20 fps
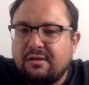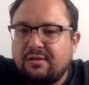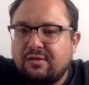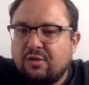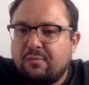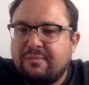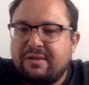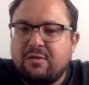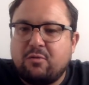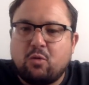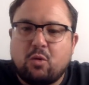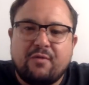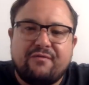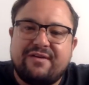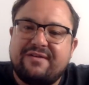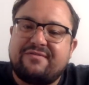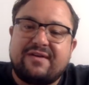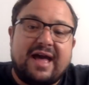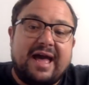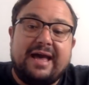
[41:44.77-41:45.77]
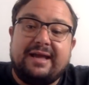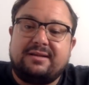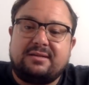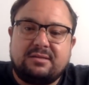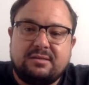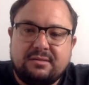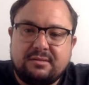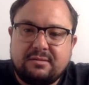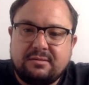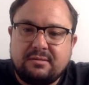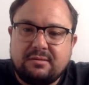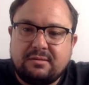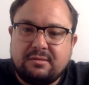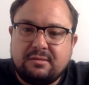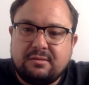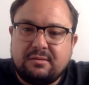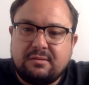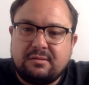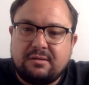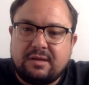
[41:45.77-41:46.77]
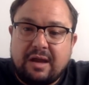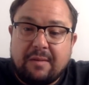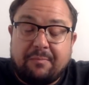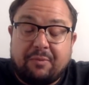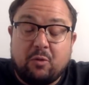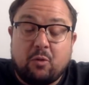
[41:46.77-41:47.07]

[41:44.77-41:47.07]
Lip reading: that Millwall have ever had. And